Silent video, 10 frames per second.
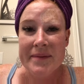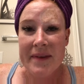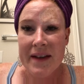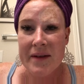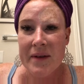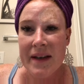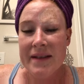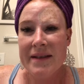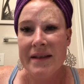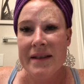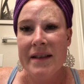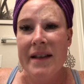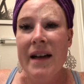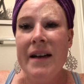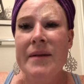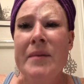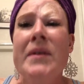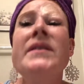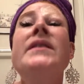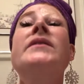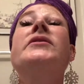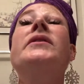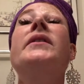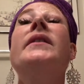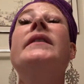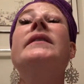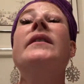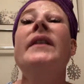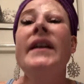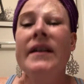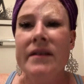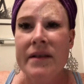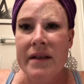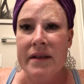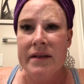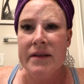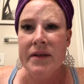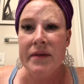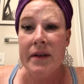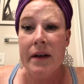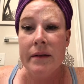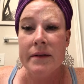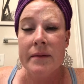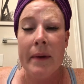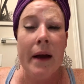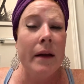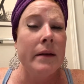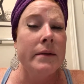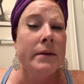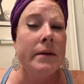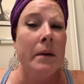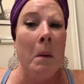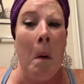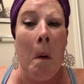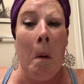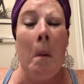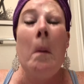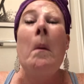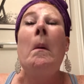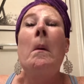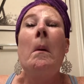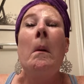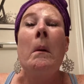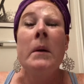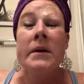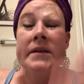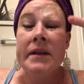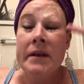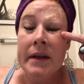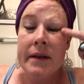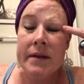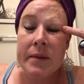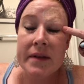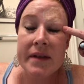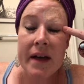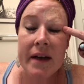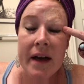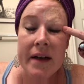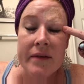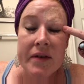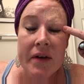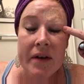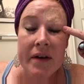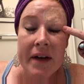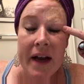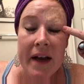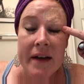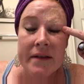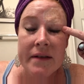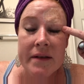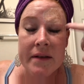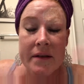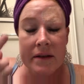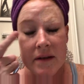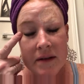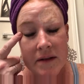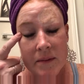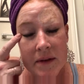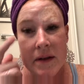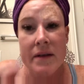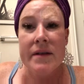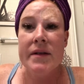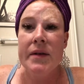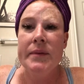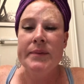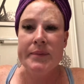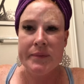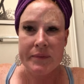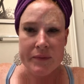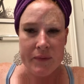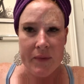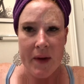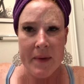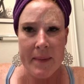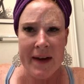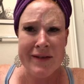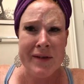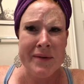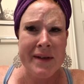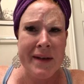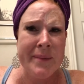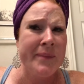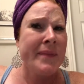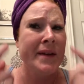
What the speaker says: like the rest. I'm also gonna show you guys how I handle the two different colors of my eyelids. Well, see, like this one's got kind of a darker cast than this one does, so I'm gonna match those up,